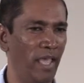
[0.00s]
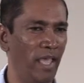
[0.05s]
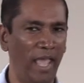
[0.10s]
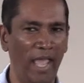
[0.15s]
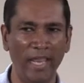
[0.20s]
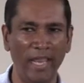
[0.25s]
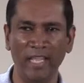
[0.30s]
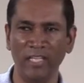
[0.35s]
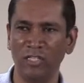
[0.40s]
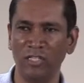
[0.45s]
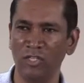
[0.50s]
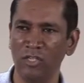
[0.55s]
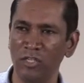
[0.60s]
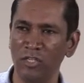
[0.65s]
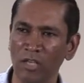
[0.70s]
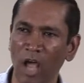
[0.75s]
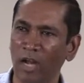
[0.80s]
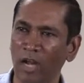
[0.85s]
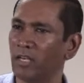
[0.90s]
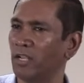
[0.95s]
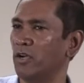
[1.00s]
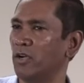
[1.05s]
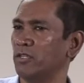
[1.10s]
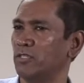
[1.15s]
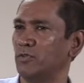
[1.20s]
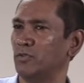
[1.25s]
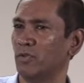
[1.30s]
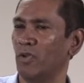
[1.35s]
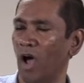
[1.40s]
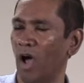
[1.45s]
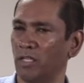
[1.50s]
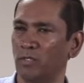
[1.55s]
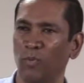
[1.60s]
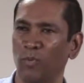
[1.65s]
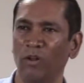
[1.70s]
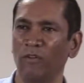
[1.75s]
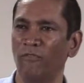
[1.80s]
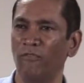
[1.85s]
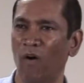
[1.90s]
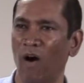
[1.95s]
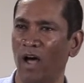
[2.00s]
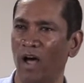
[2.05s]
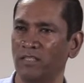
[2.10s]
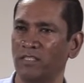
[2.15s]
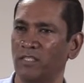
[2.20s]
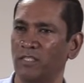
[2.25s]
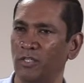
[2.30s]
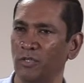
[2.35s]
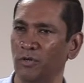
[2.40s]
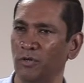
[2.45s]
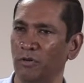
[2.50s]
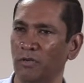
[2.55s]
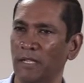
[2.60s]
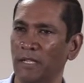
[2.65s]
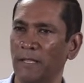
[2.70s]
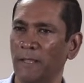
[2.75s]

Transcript: It is not God's will for us to